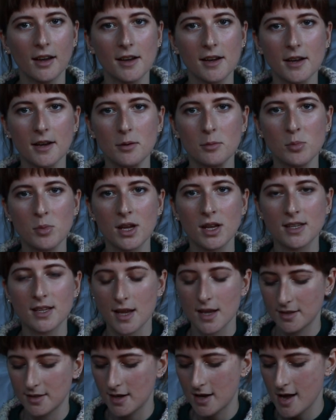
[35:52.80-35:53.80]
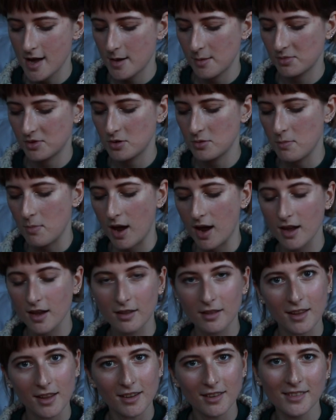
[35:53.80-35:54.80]
It takes time to
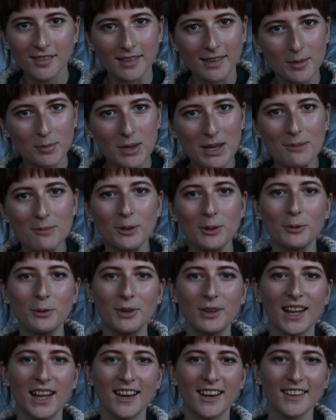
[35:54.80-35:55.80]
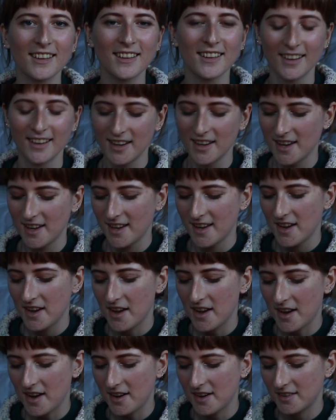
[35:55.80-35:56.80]
make things that people will like,
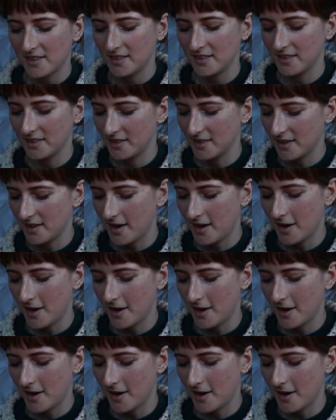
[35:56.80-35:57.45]
and